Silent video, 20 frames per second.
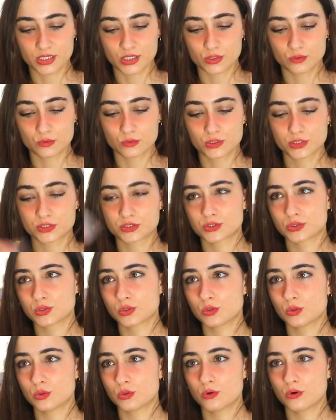you
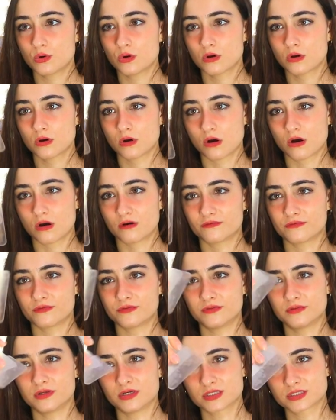two of
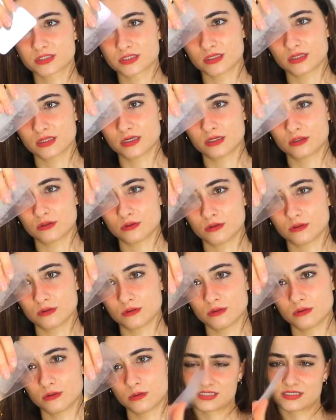these
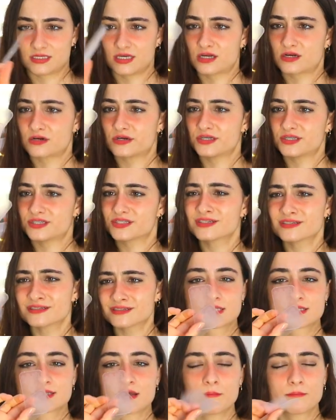little stickers.
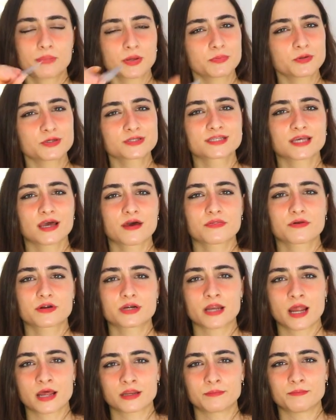Some people said they're
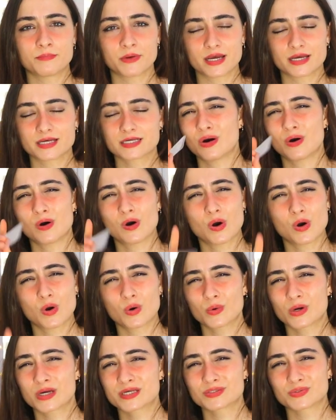not the best.
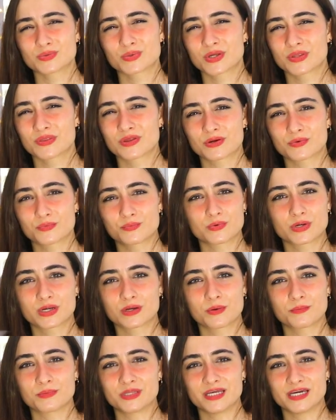Always look at the
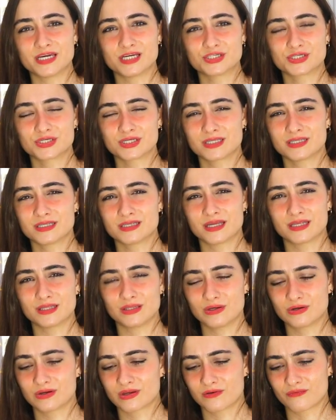recommendation and
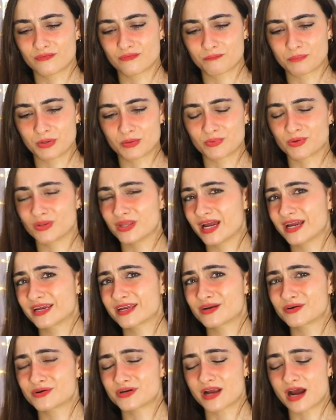look if people like
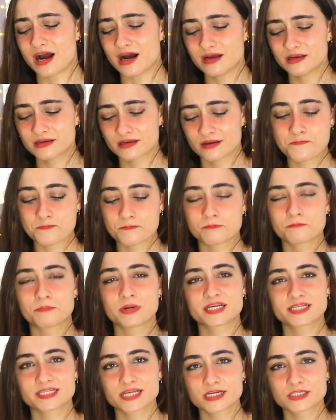it or not.
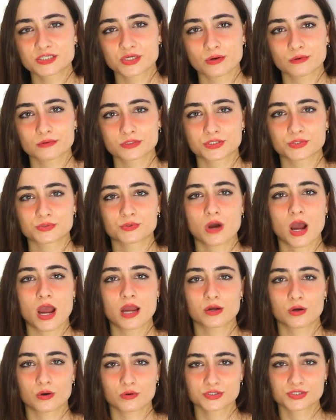But as I told you,
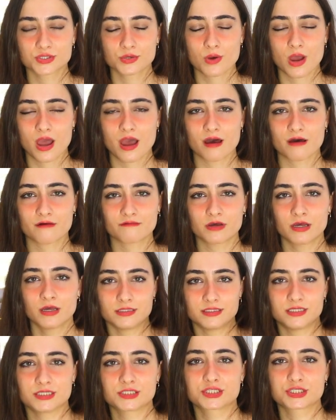I also have
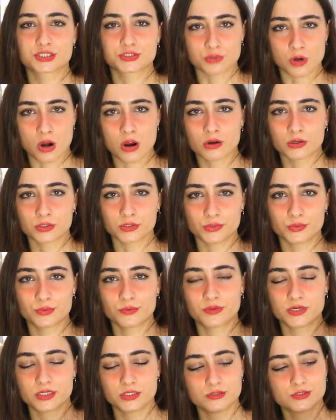the strong glue
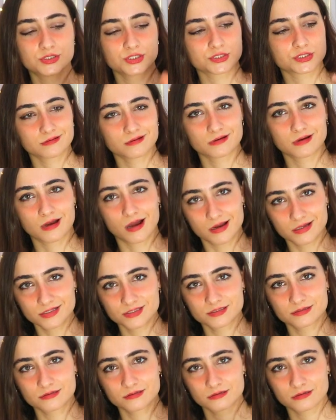that you just
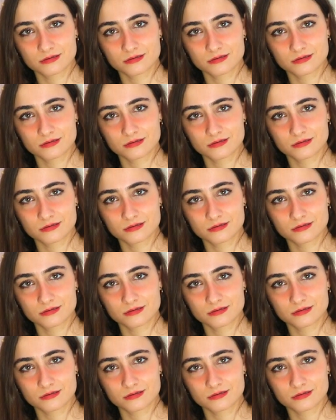cut